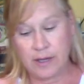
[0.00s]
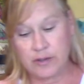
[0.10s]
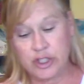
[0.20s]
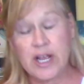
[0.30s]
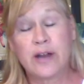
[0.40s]

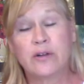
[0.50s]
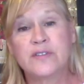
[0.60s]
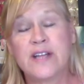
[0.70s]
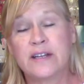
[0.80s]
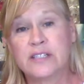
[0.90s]

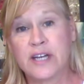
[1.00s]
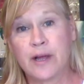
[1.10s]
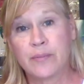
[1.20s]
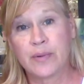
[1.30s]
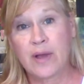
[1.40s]
shadows ended
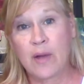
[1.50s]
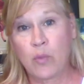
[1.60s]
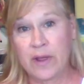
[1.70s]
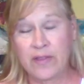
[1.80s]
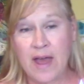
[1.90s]
up
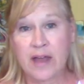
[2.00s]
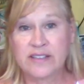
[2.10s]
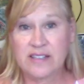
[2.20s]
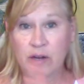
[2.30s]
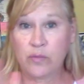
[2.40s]
when that
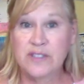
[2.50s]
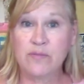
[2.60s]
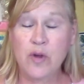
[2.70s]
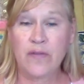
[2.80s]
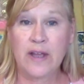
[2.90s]
sun was
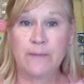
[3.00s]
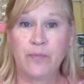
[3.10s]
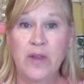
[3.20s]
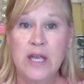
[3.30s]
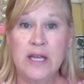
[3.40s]
moving.
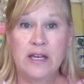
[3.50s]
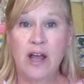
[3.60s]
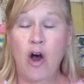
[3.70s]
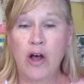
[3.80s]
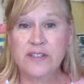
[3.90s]

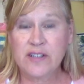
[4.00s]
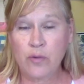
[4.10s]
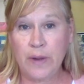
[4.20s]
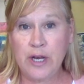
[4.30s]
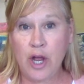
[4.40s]
Now
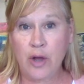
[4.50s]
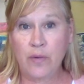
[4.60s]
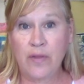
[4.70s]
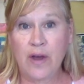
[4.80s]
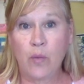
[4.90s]
also we
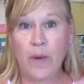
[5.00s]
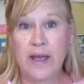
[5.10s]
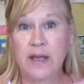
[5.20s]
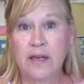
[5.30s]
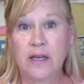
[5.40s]
know that
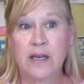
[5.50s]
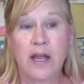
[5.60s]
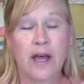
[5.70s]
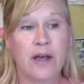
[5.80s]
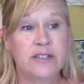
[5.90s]
when,
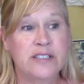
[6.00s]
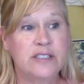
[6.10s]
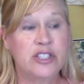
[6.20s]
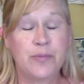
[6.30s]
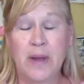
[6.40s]

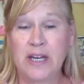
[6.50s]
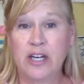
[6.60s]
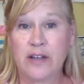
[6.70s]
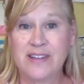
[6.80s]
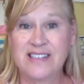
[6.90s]
depending
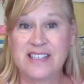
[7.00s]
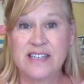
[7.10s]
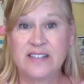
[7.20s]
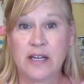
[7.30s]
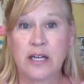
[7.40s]
on the
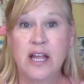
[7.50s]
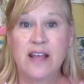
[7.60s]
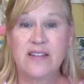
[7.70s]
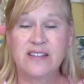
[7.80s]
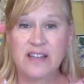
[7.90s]
season,
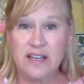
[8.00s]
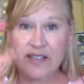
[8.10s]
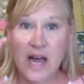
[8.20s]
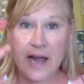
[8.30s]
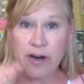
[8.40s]
the sun
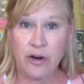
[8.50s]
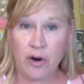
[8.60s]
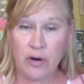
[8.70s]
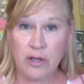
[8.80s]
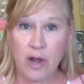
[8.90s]
is higher
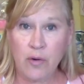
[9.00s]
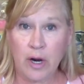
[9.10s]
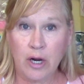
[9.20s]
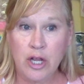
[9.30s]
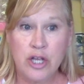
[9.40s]
or
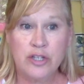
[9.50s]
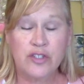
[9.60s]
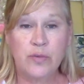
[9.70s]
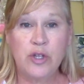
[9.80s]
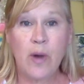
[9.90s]
lower.
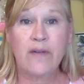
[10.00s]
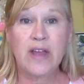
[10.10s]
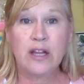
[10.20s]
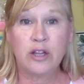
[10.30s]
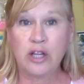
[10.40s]
So when you have
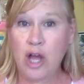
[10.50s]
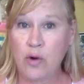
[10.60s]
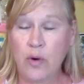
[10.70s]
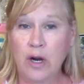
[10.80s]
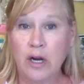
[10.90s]
a
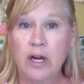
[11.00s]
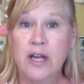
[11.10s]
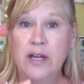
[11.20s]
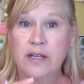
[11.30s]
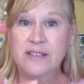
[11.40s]
lower
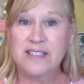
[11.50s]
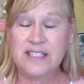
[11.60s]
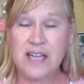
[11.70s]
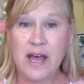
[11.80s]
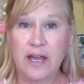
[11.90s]

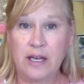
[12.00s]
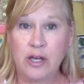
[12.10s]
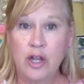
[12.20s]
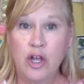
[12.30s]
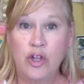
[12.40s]

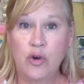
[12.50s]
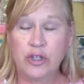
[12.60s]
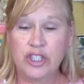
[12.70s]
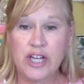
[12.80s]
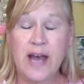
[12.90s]
sun, your
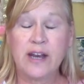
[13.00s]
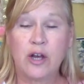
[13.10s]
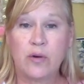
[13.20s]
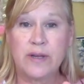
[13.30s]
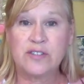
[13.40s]

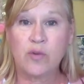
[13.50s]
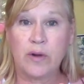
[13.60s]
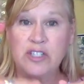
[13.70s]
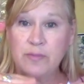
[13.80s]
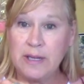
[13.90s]
shadow is going to be